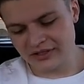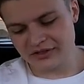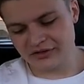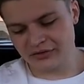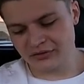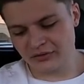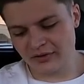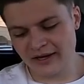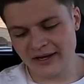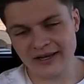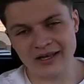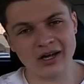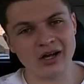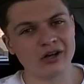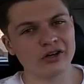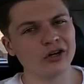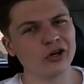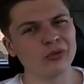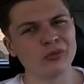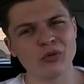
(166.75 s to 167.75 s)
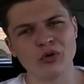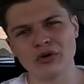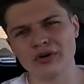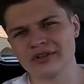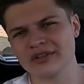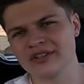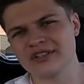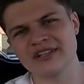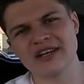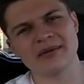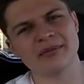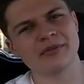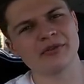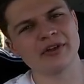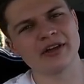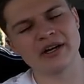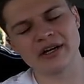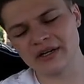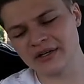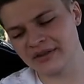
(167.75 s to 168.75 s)
It's great. I'll go more into depth
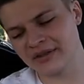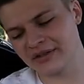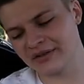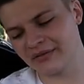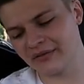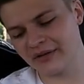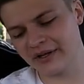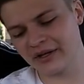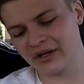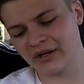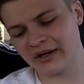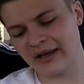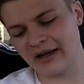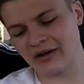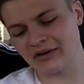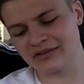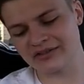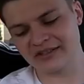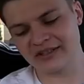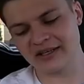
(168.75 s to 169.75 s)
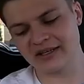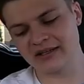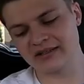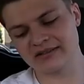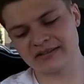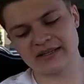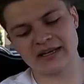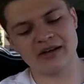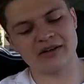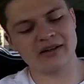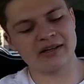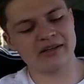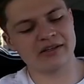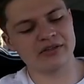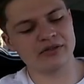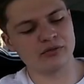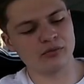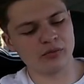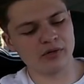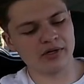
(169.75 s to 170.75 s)
later in this video on how Scout
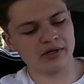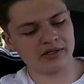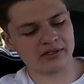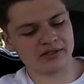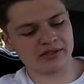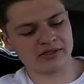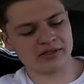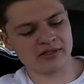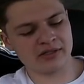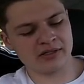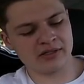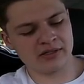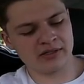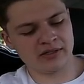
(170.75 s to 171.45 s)
IQ works.